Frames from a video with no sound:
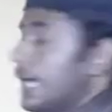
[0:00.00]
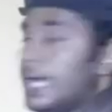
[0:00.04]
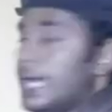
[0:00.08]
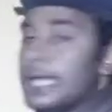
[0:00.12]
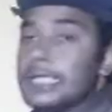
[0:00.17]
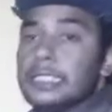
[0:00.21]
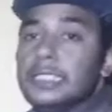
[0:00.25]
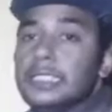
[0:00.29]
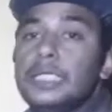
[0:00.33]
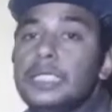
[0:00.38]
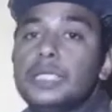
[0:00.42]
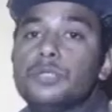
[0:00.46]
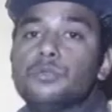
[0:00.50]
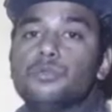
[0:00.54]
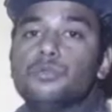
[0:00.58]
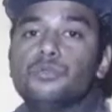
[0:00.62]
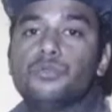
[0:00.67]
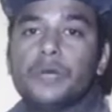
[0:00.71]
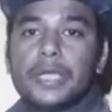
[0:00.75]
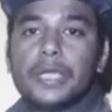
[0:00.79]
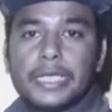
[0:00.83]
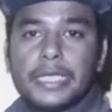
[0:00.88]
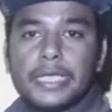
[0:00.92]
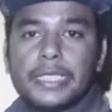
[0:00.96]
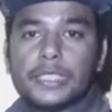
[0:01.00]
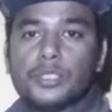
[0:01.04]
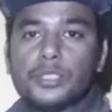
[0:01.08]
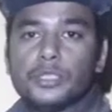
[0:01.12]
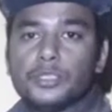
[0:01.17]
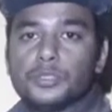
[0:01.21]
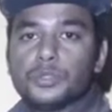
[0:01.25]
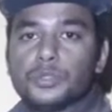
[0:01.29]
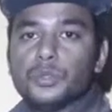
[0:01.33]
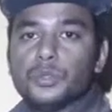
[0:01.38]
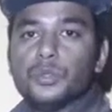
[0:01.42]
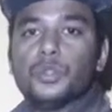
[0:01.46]
and the working
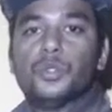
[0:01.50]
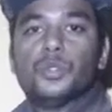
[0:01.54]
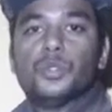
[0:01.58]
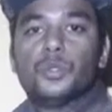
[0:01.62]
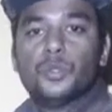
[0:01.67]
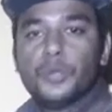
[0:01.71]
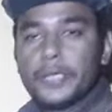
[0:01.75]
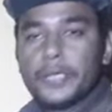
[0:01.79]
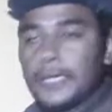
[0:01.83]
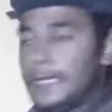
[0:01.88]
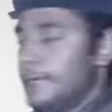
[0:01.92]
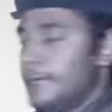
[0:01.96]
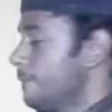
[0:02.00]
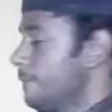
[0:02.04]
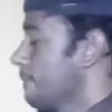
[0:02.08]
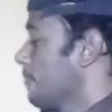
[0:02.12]
also. Okay,